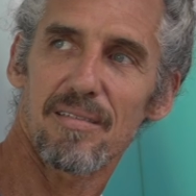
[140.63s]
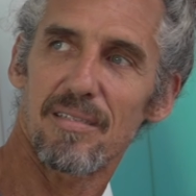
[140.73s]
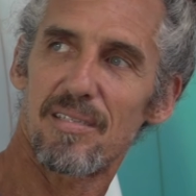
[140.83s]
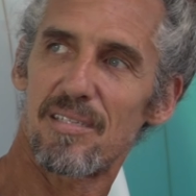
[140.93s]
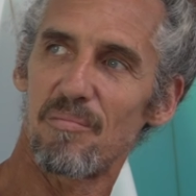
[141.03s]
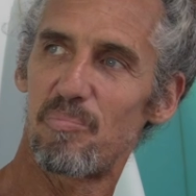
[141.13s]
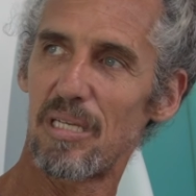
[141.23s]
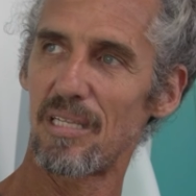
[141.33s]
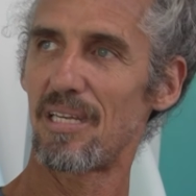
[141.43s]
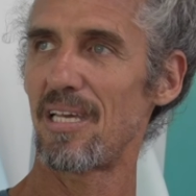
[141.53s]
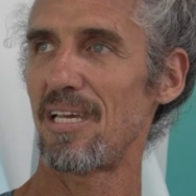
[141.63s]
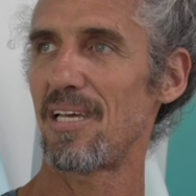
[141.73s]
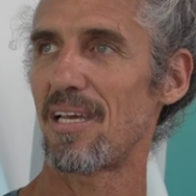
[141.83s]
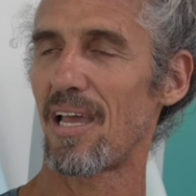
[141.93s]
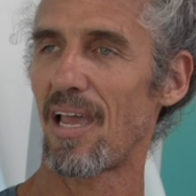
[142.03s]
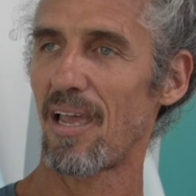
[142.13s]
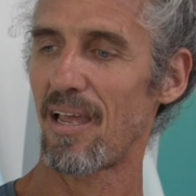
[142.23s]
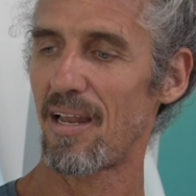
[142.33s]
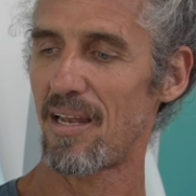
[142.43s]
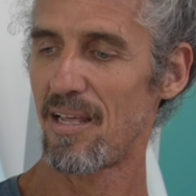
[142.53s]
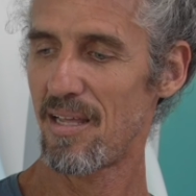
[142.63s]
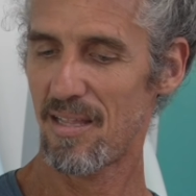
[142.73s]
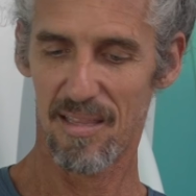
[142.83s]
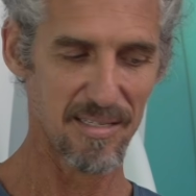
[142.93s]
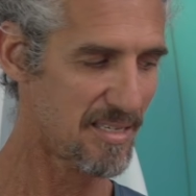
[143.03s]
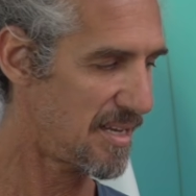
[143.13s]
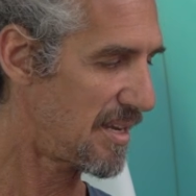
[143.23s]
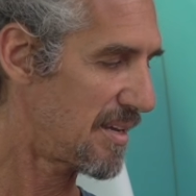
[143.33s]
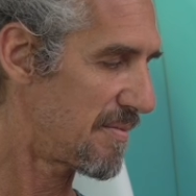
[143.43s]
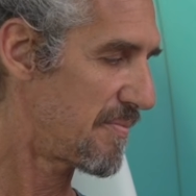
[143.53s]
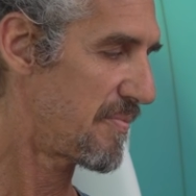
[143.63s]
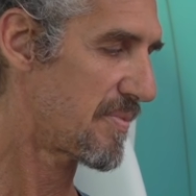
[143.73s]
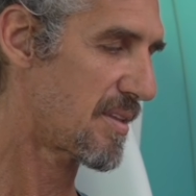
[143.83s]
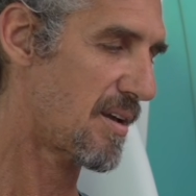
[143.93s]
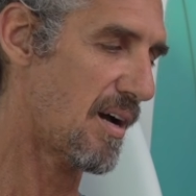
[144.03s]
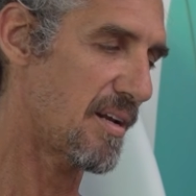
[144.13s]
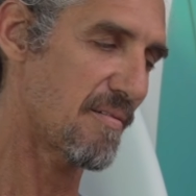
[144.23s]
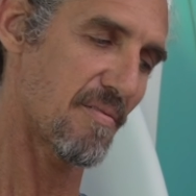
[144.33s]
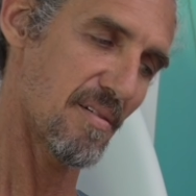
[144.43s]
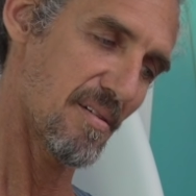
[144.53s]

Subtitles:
stability, and this thing kind of